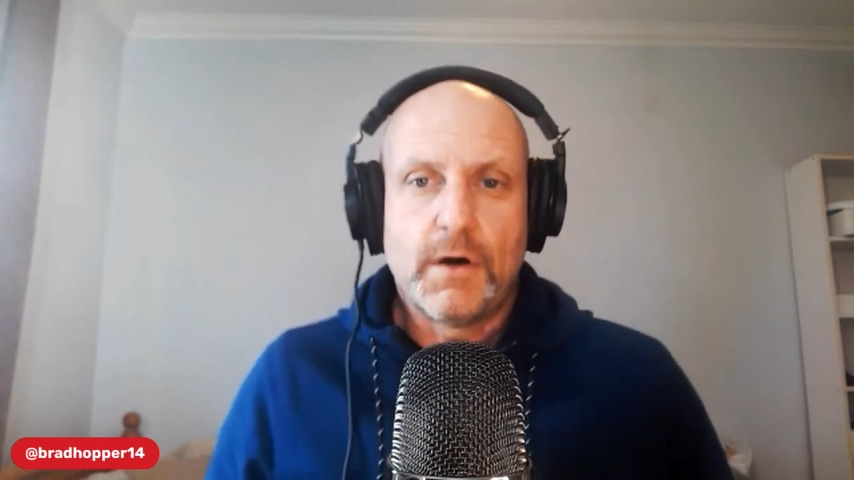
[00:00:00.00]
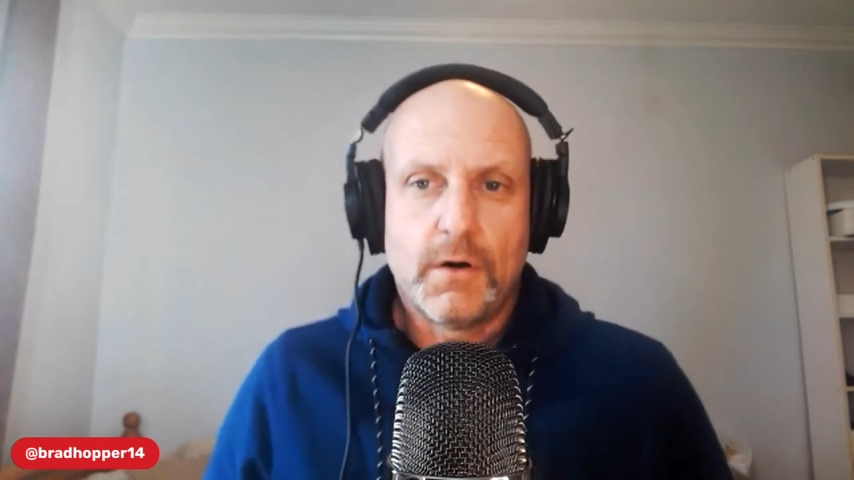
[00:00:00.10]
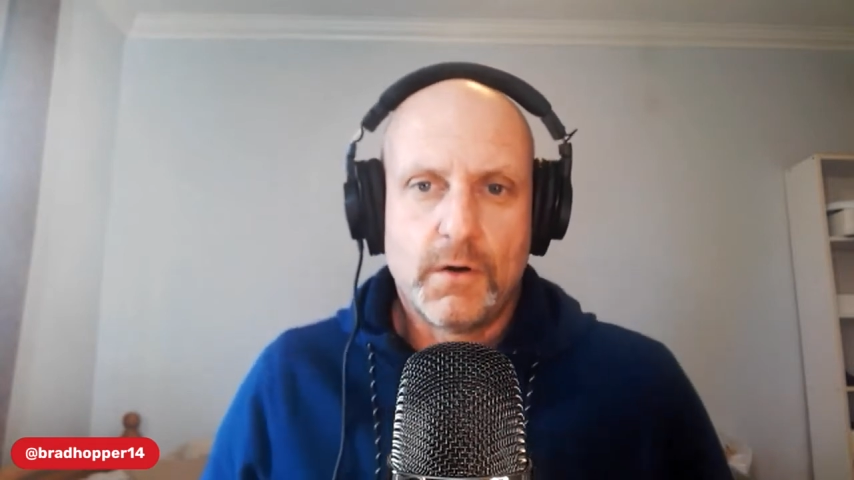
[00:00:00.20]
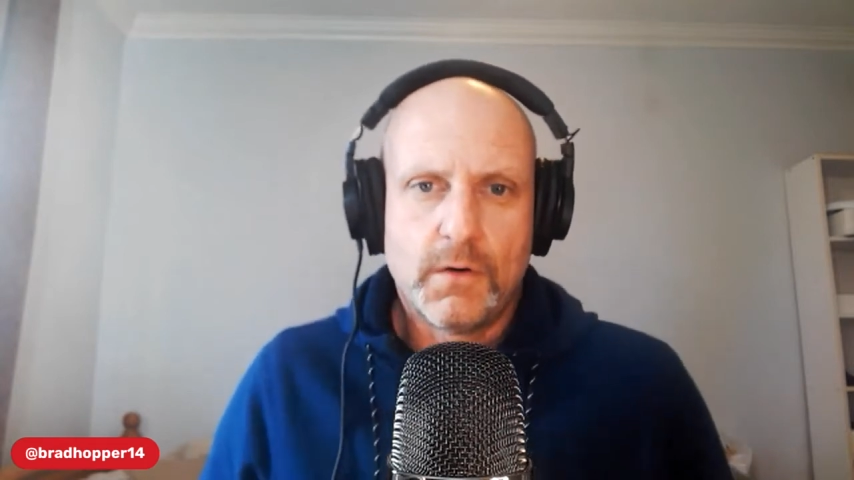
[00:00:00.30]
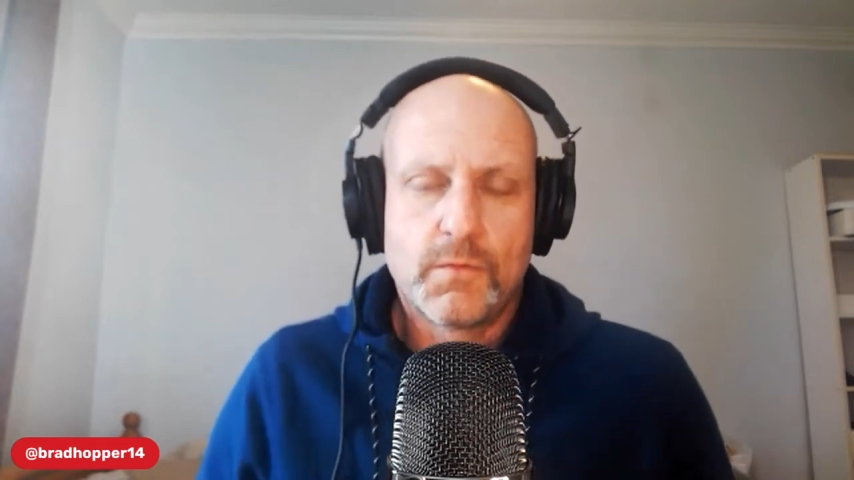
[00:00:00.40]

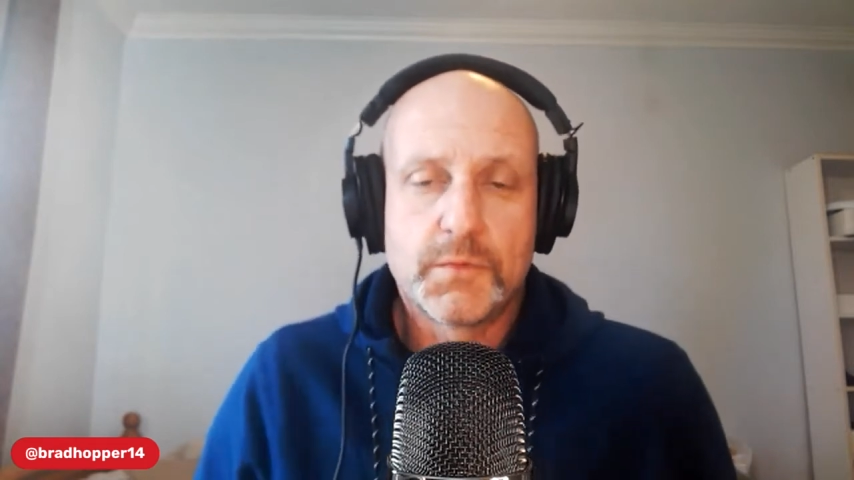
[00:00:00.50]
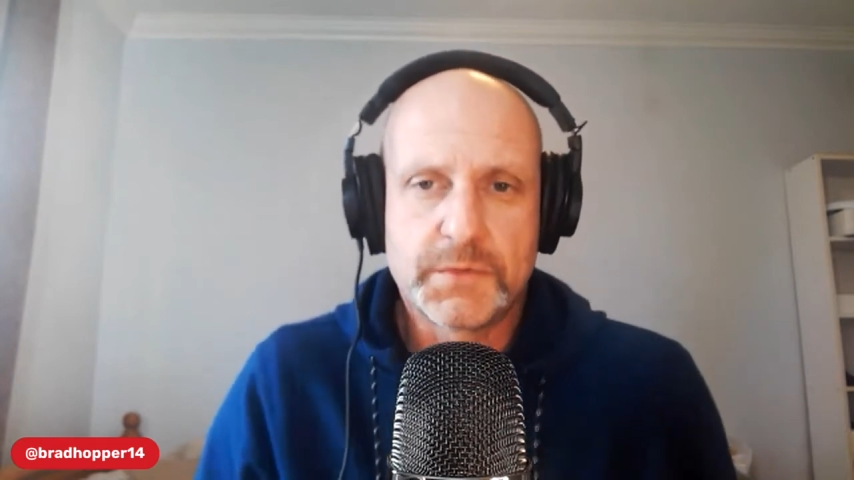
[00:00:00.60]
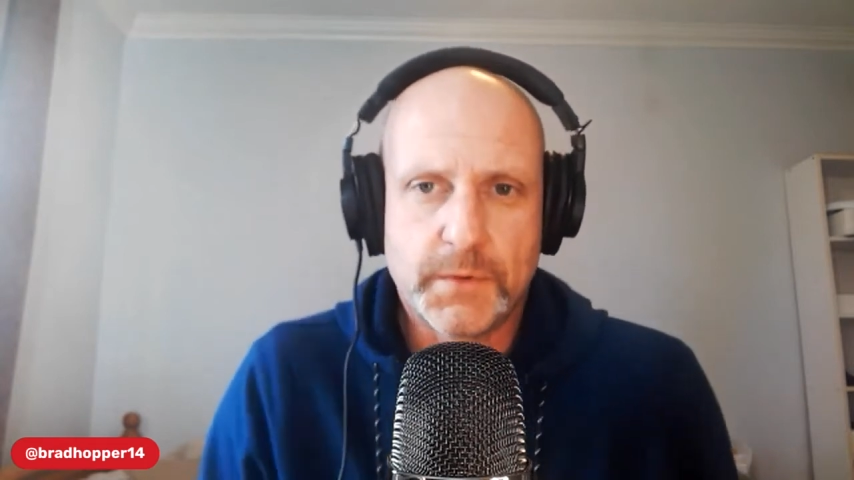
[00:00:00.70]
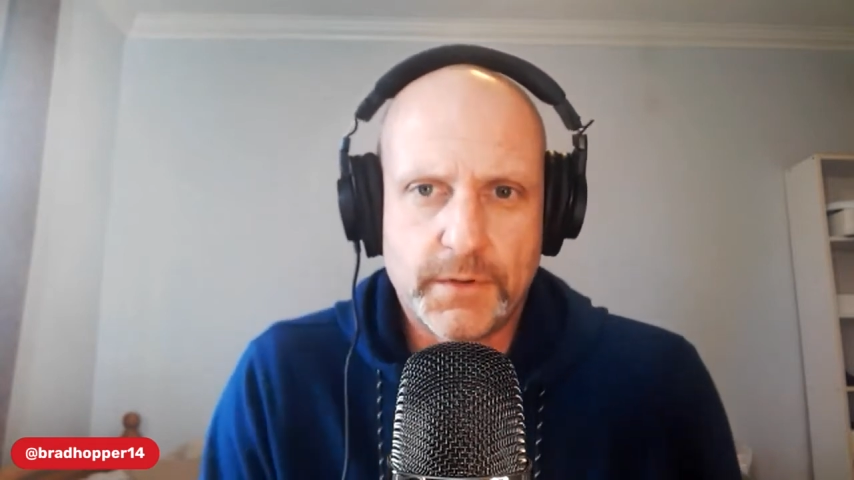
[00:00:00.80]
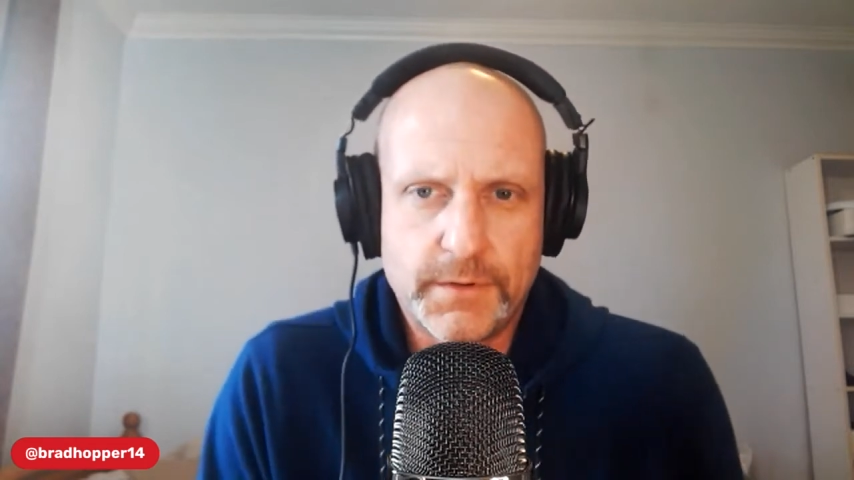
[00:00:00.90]
All
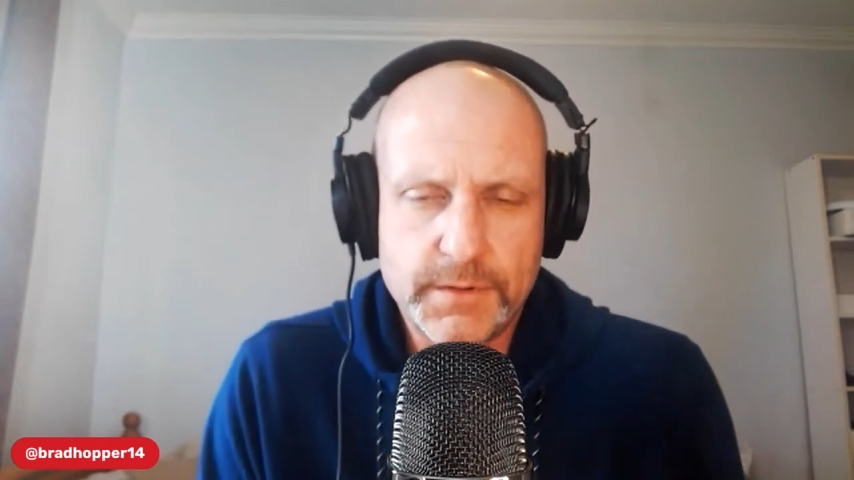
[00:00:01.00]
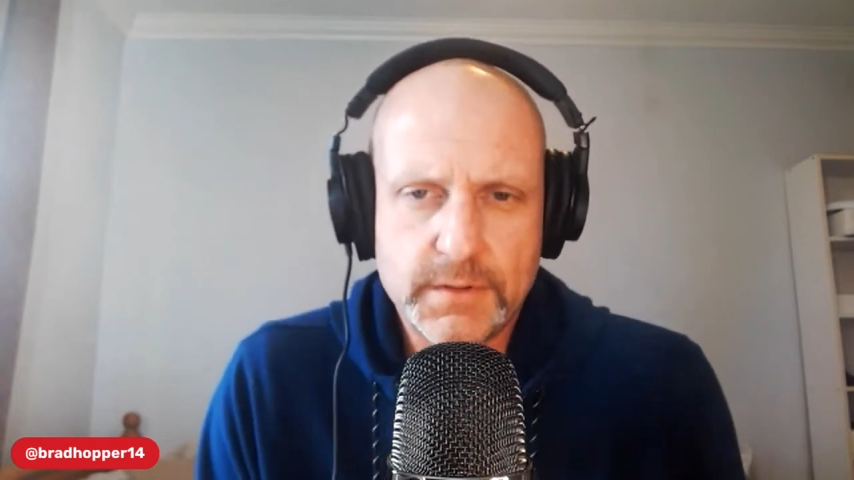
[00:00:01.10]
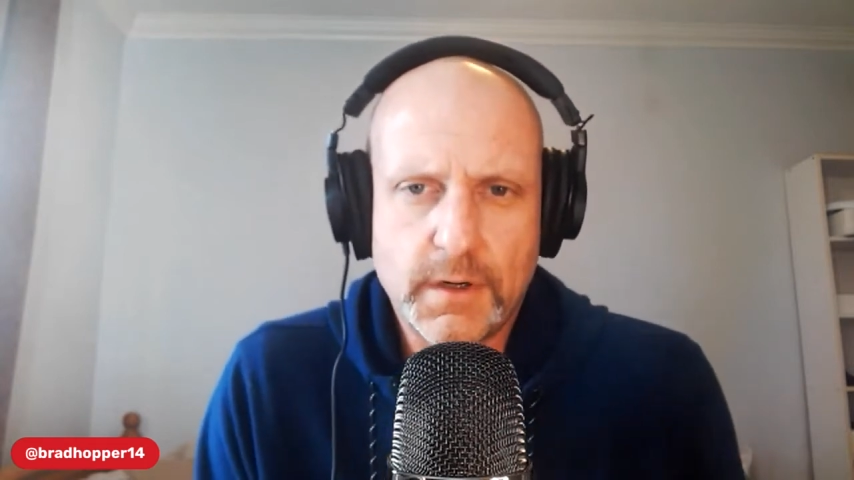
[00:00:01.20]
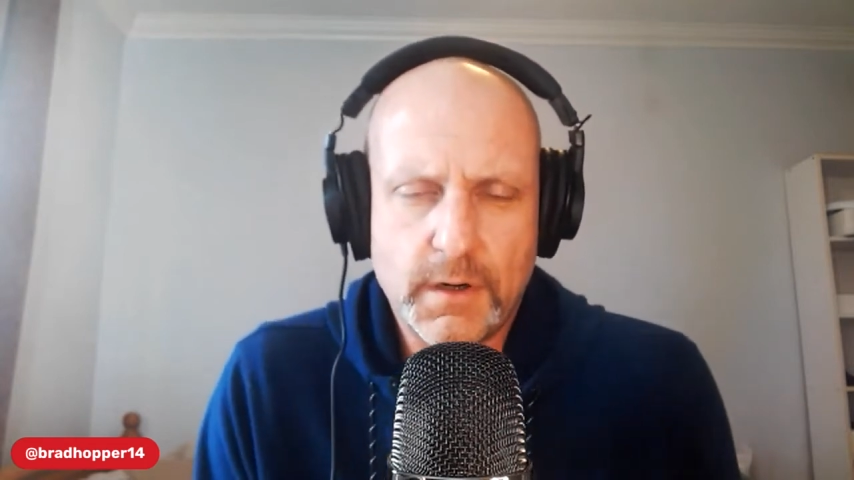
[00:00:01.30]
responders,